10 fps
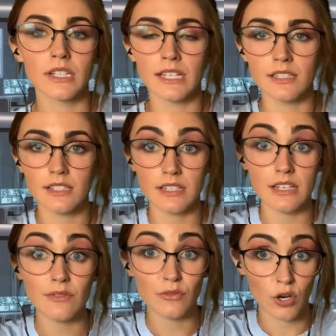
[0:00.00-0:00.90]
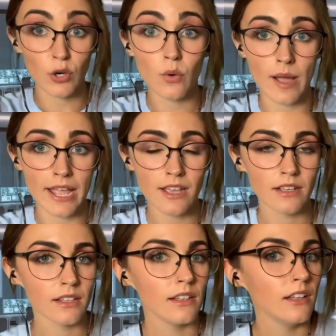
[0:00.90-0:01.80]
can see far away,
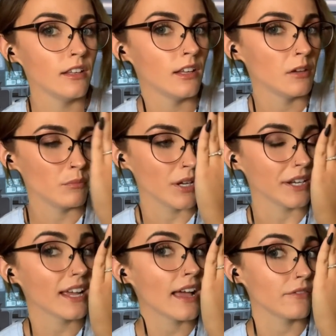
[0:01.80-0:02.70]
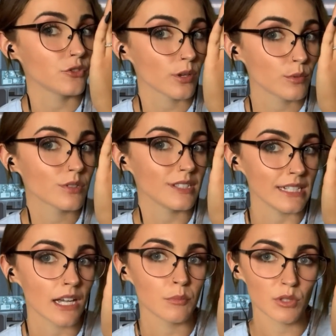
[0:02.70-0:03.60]
but have trouble
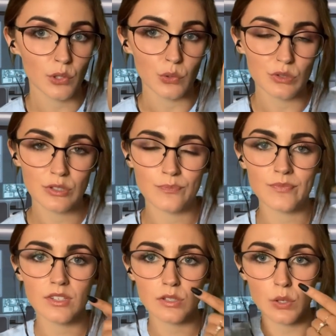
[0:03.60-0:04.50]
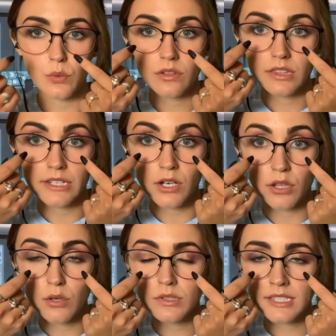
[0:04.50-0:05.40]
seeing up close. So there are
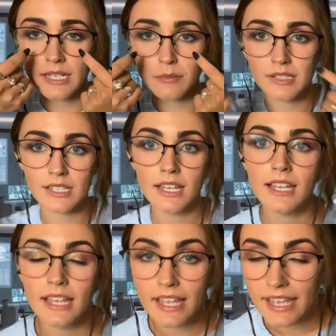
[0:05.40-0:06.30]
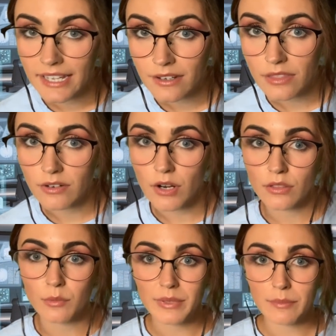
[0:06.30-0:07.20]
those types, and there are
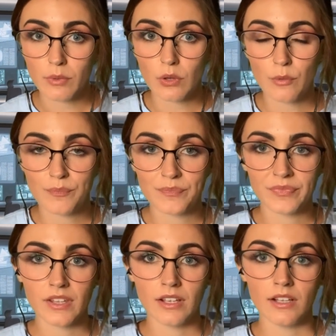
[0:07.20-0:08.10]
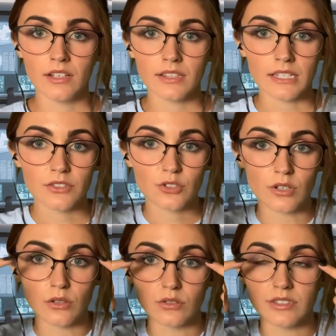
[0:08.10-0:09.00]
the people that
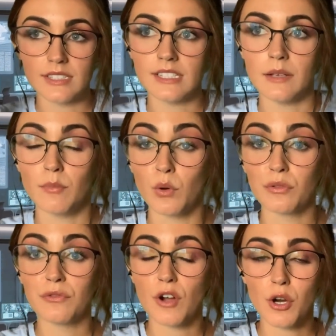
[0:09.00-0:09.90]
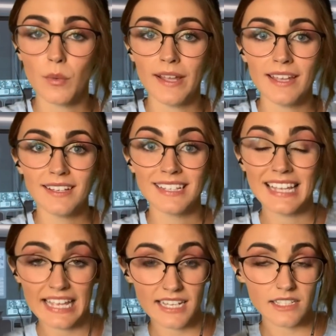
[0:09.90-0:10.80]
struggle to see both far away
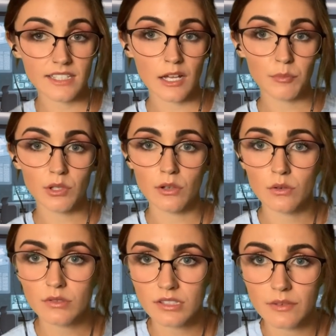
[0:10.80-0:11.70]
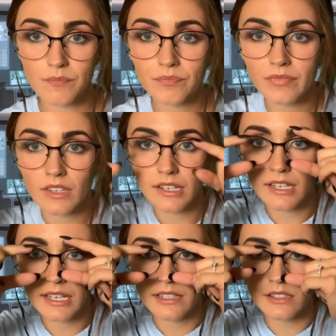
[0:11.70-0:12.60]
and up close.
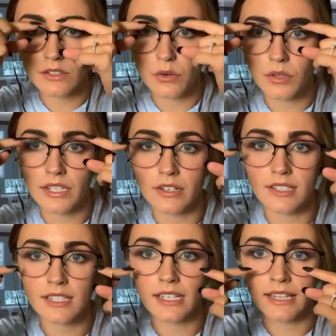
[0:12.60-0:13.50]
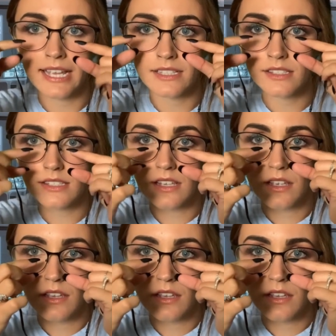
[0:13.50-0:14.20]
And so there's a lens,